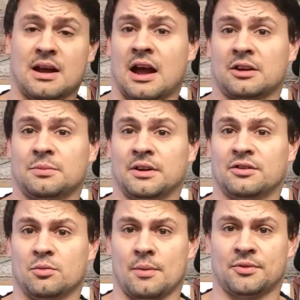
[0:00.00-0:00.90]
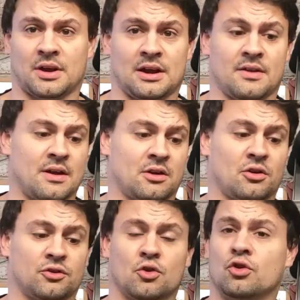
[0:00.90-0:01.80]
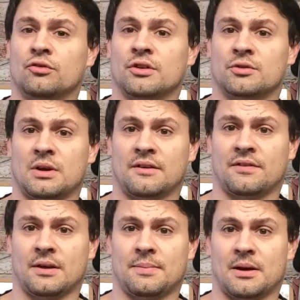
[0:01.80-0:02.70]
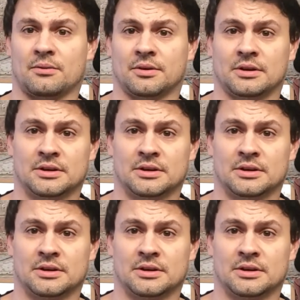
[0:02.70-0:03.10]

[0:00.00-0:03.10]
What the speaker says: Axminster website, and that cost £123.